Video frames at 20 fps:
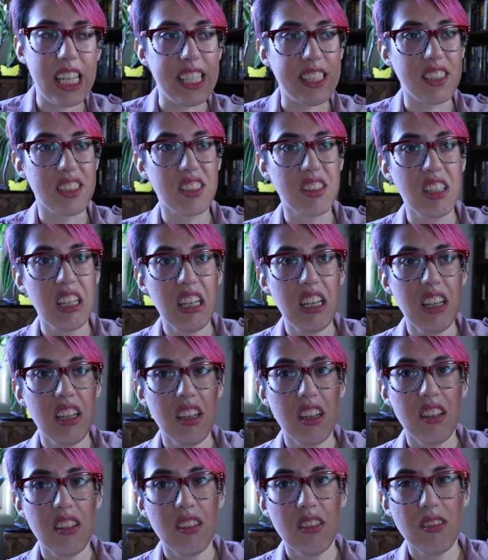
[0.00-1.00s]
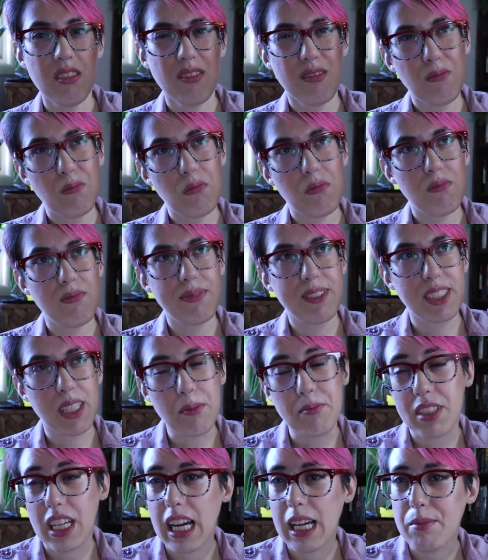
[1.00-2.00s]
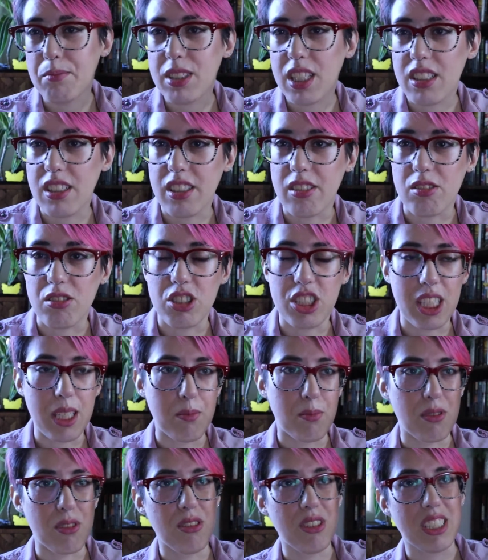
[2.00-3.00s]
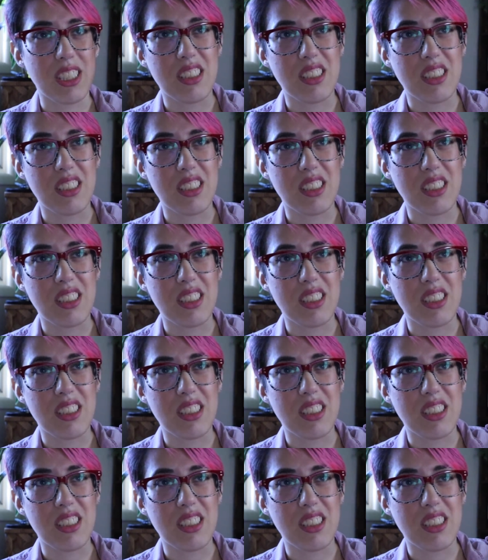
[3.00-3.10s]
It's sometimes a little cheaper,